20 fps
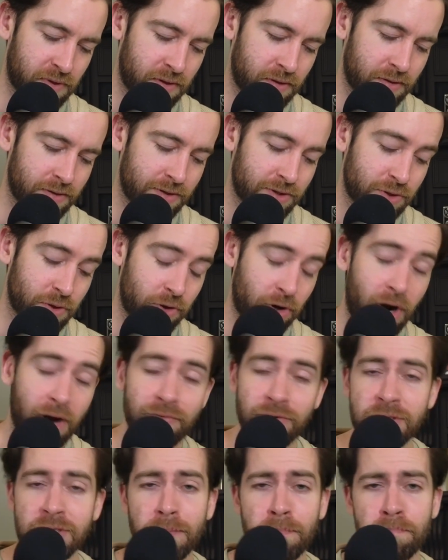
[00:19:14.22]
So they're
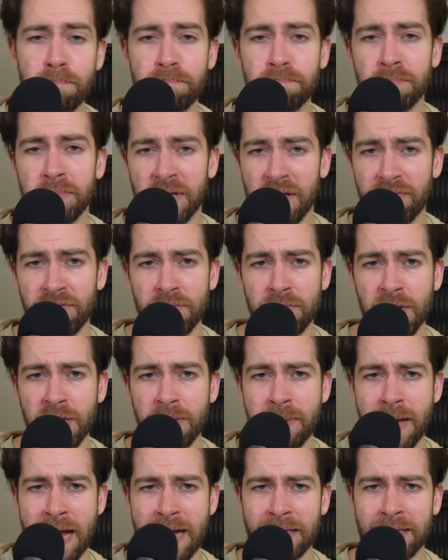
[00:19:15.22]
offering to give the money
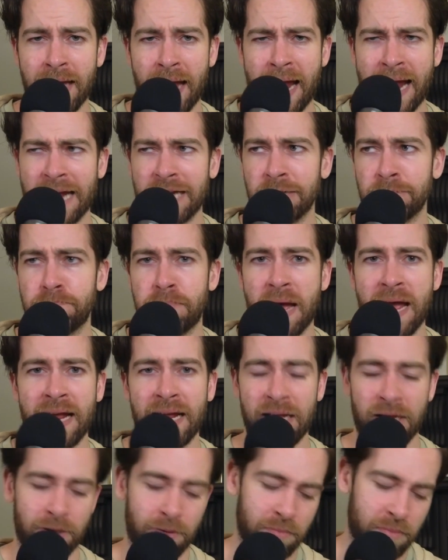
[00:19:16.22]
back and pay
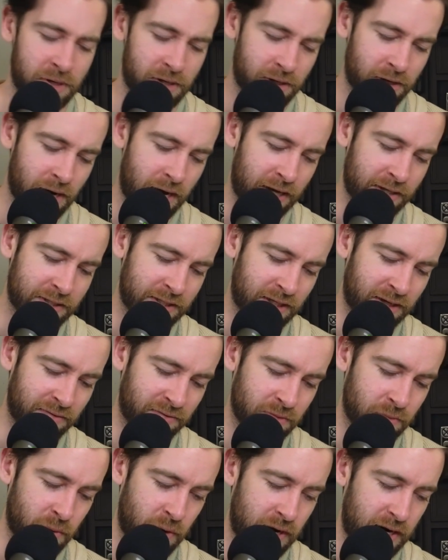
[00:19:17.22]
him not to give
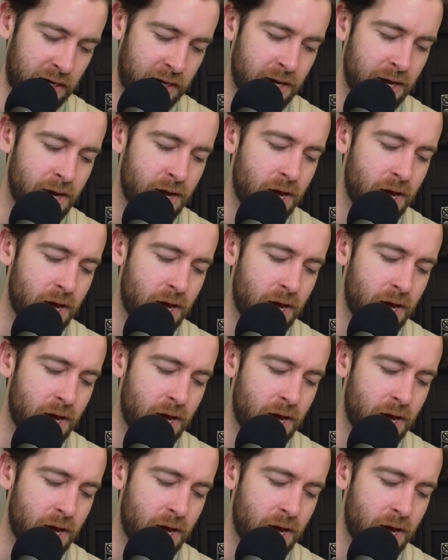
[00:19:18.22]
them away.